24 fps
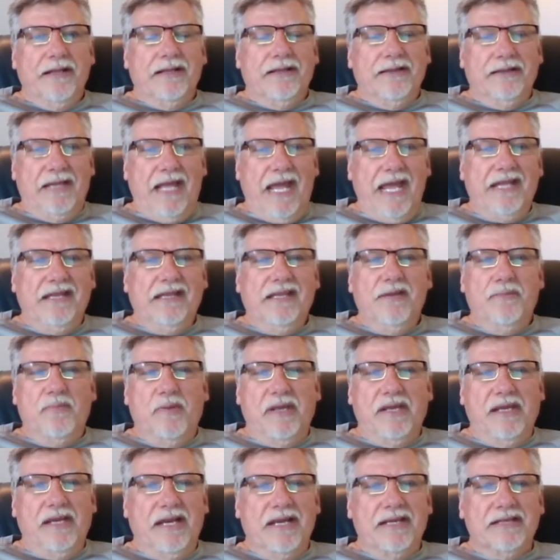likely
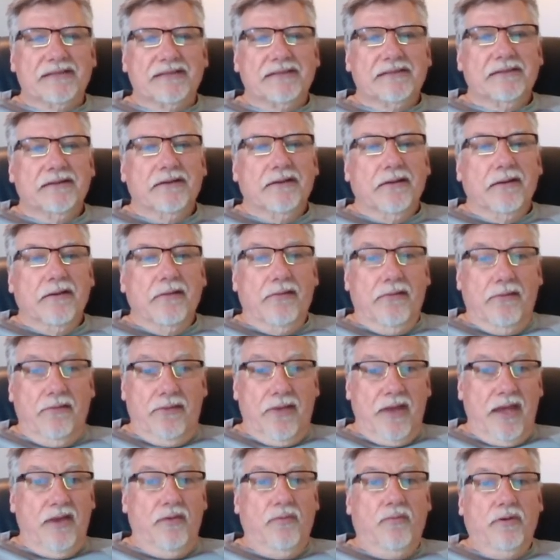because
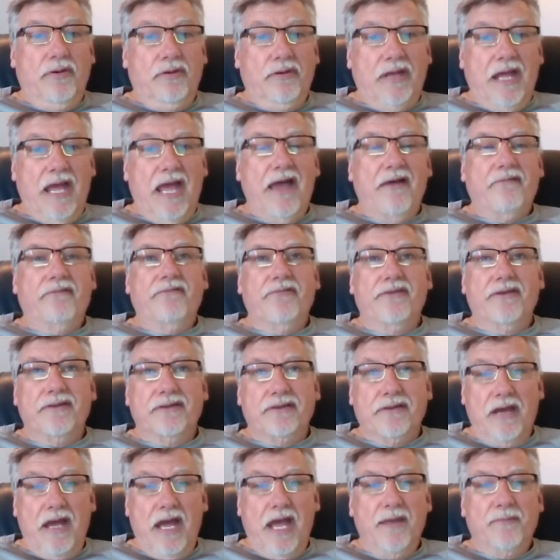they will have the
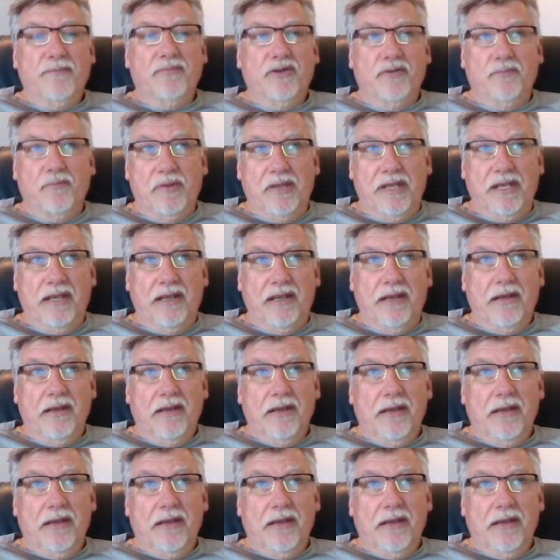time to be,